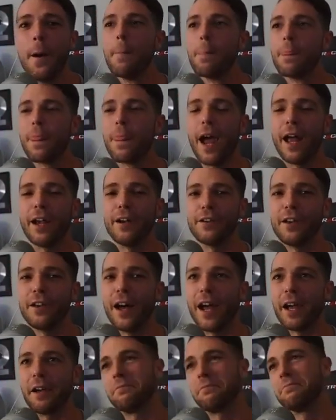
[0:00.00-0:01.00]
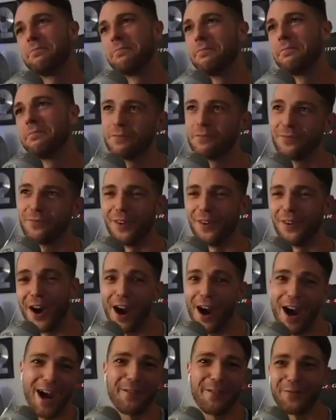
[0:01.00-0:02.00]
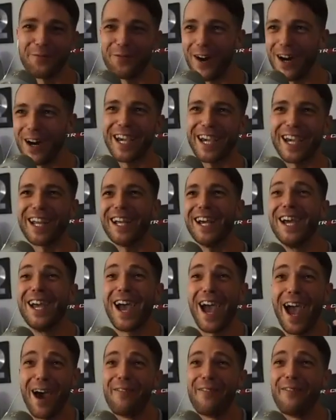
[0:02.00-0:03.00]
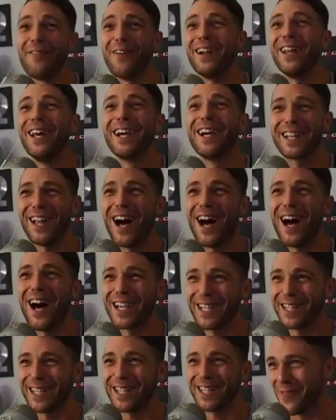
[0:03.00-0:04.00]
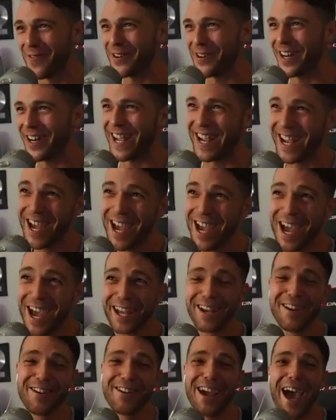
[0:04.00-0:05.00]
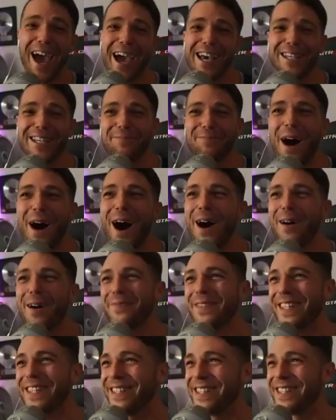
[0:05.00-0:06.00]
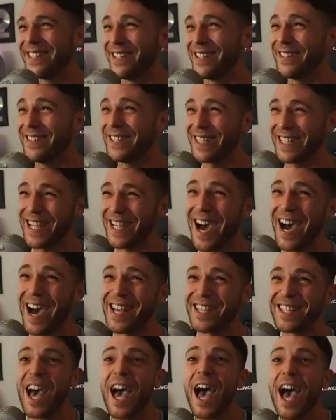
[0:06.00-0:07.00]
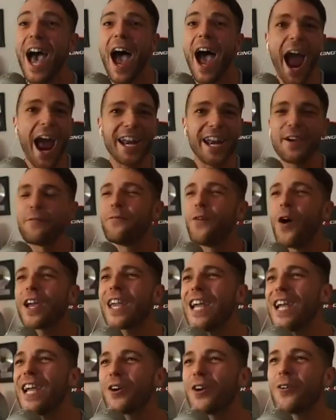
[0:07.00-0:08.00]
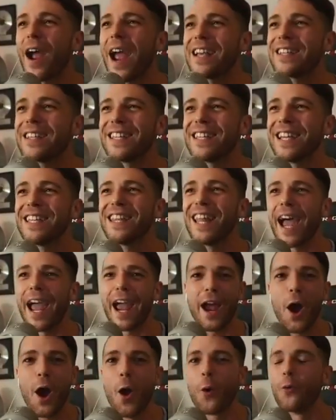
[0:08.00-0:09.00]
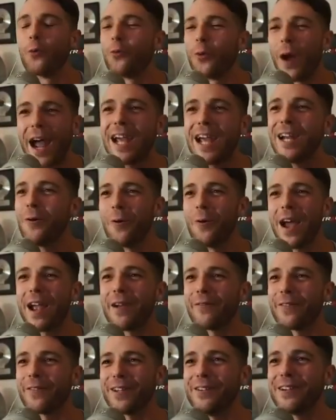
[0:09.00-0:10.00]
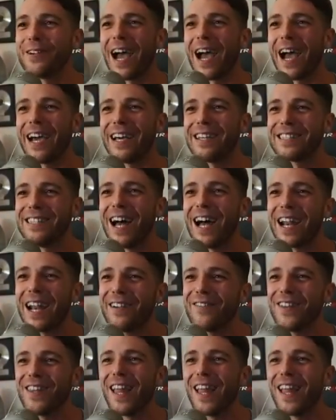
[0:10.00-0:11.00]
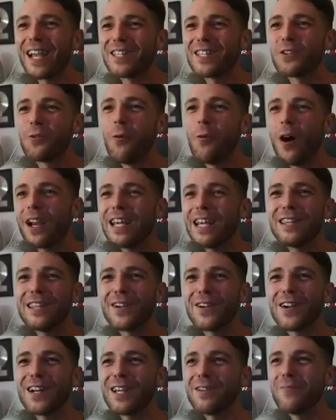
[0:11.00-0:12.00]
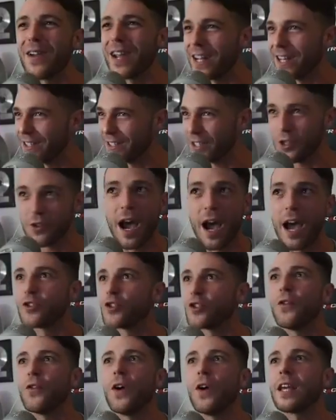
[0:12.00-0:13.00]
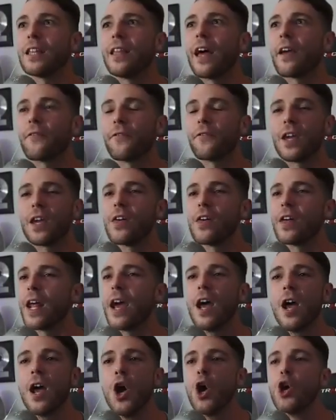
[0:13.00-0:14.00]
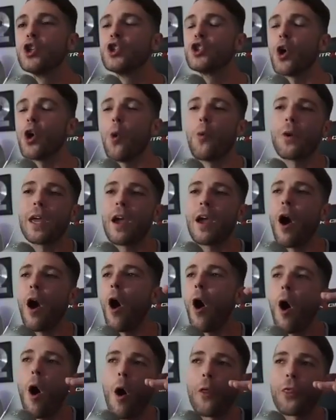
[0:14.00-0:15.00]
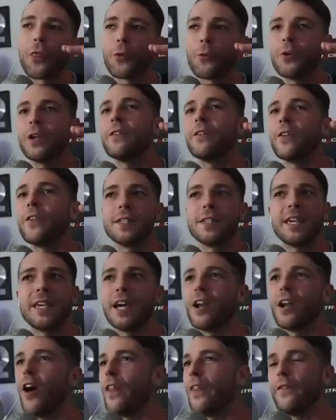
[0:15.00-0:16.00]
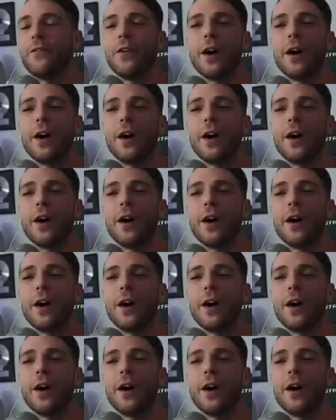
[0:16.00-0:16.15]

And you're like, all right, fuck it. At 1 o'clock in the morning, you guys pop these 2 CIs and it fucking cranks in like right away for you guys. It's not even like 20, 30 minutes. You guys are fucking like feeling it. So all 3 of us get on the fucking